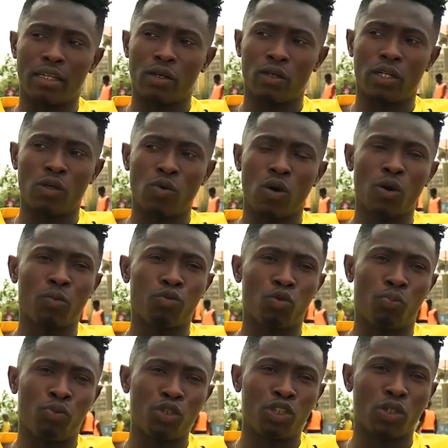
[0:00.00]
they want to
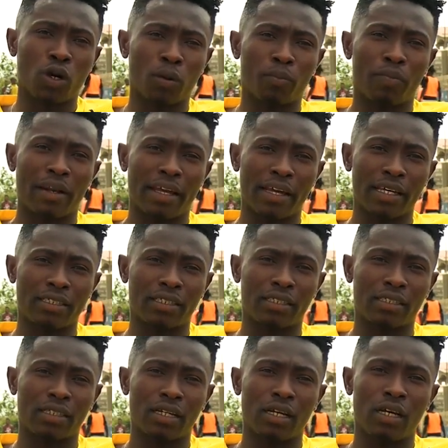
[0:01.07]
push young
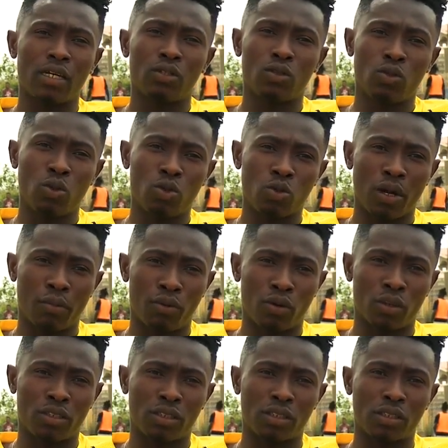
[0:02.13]
players to go to
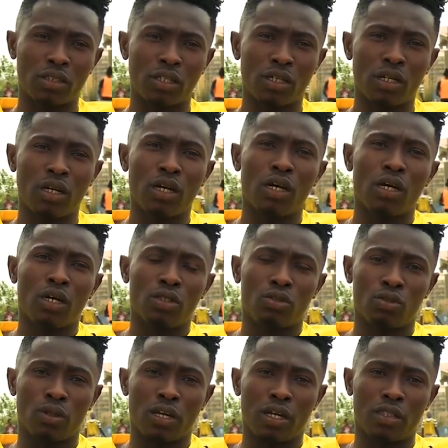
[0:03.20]
abroad
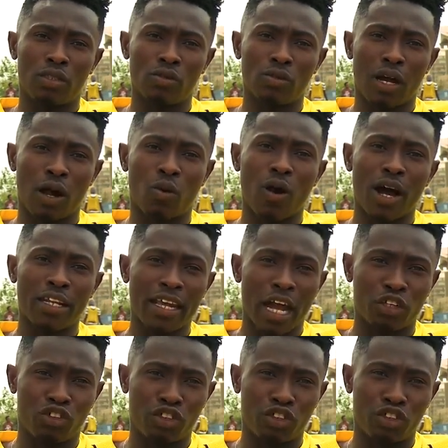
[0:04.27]
to acquire their